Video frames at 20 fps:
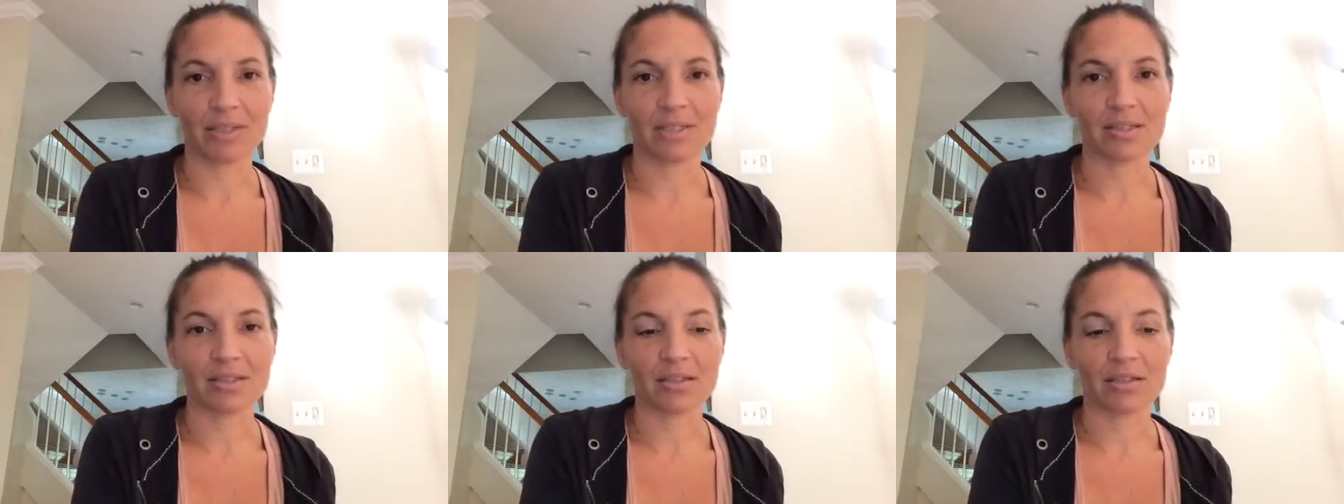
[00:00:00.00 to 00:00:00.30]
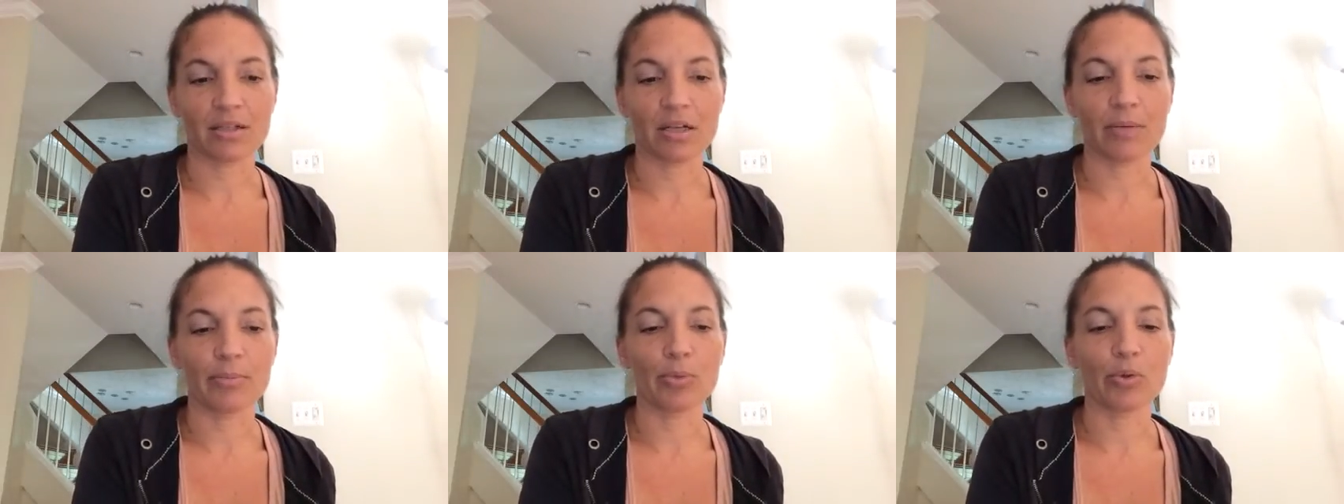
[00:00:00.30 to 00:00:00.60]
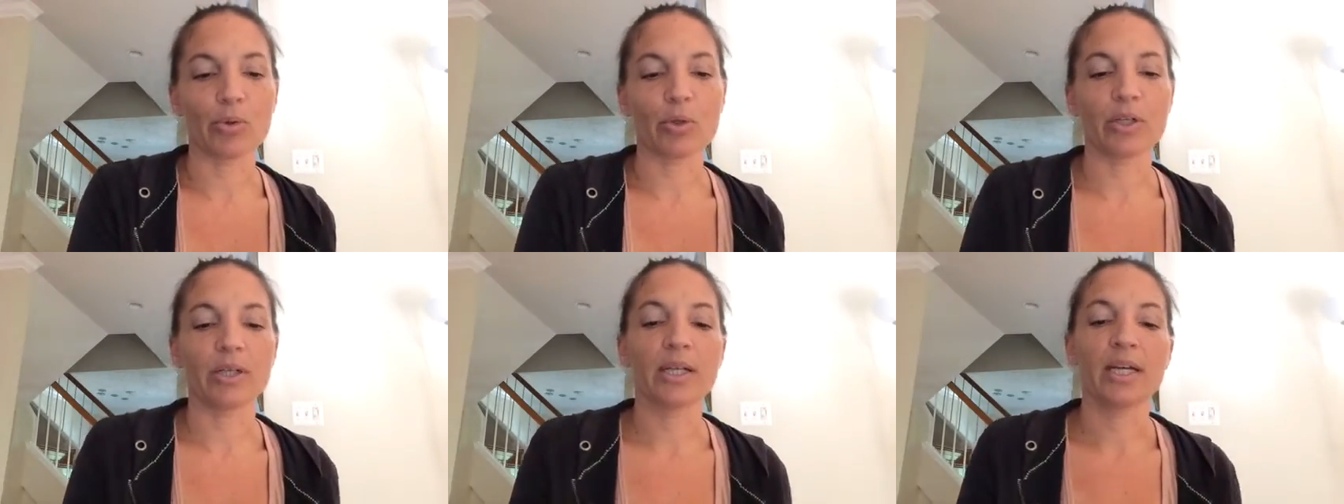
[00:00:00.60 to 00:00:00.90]
insulin on
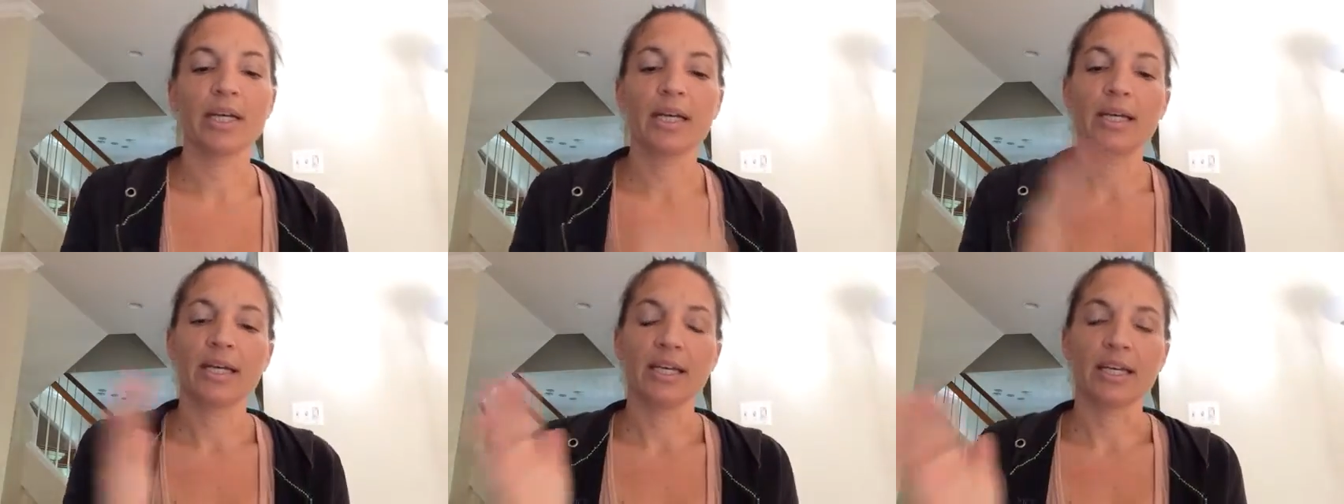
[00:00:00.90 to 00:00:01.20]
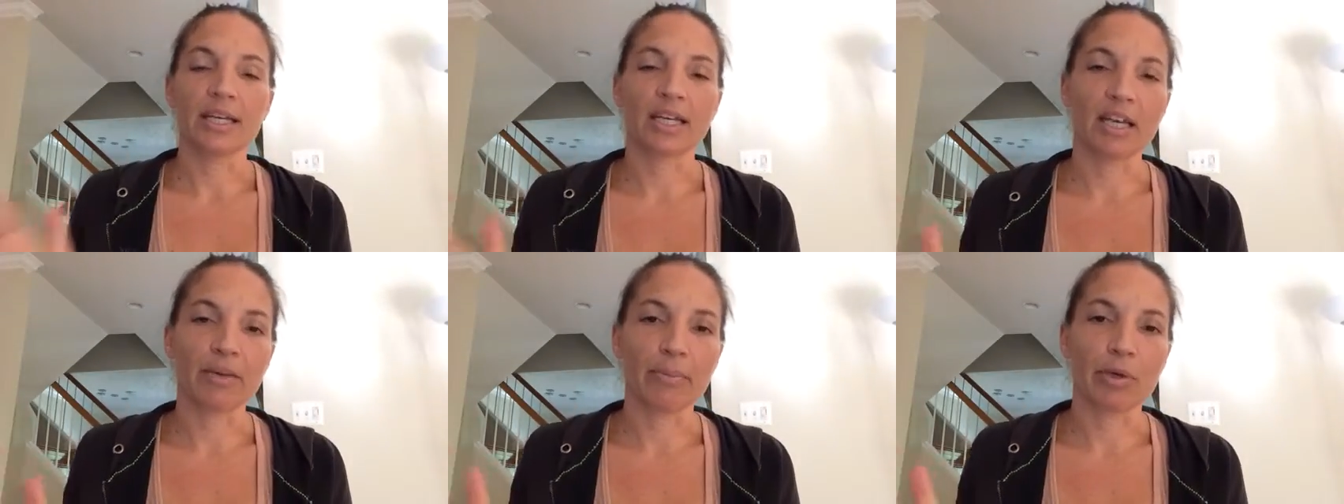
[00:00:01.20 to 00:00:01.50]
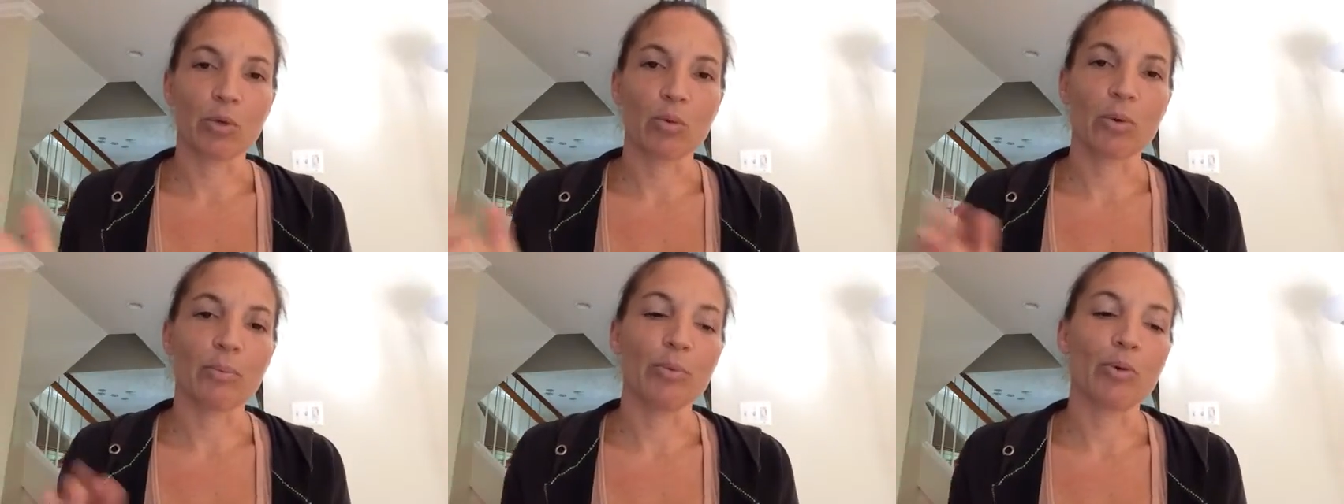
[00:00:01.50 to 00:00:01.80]
board. It gave
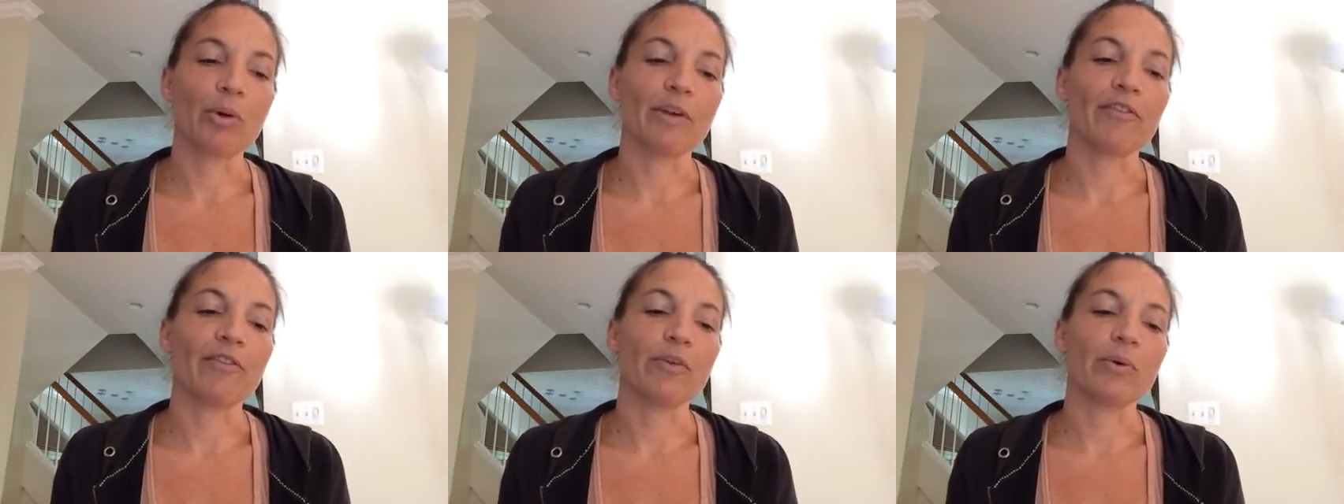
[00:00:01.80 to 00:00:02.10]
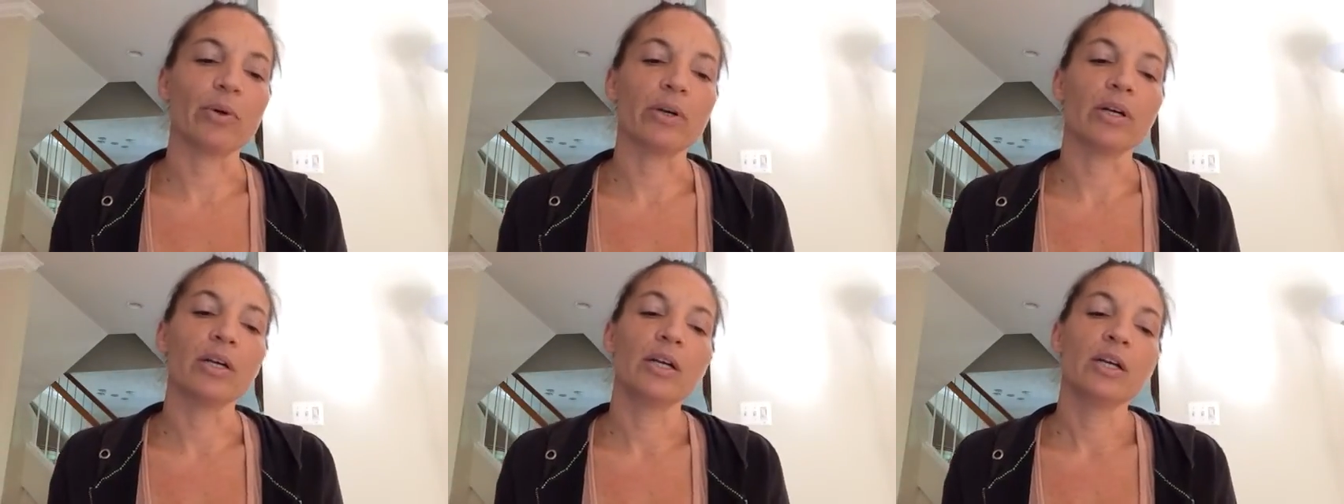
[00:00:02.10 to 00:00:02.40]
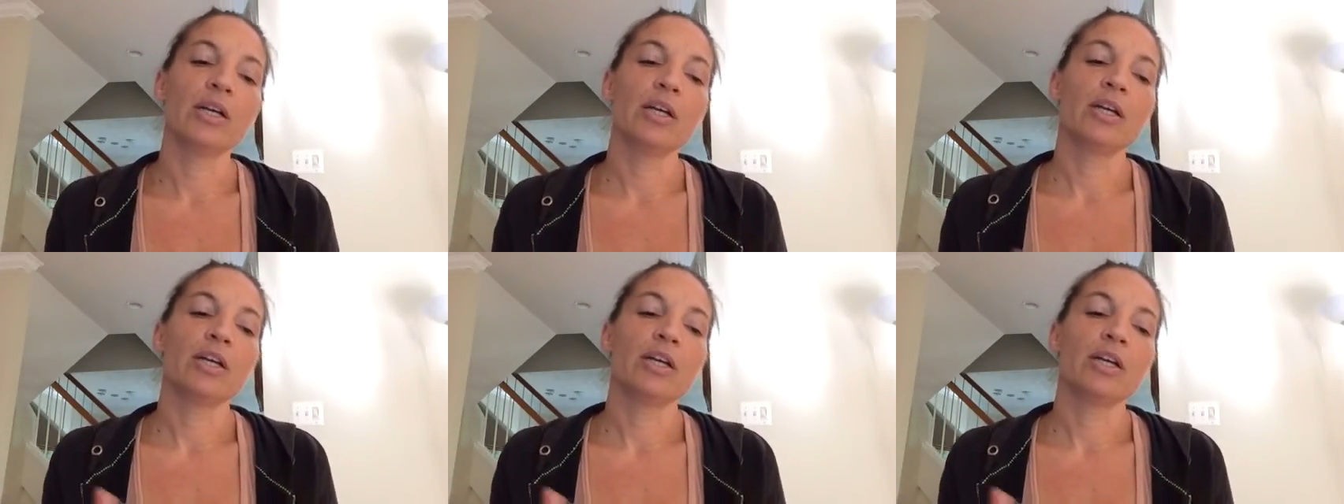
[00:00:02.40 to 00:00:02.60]
me a 1.4.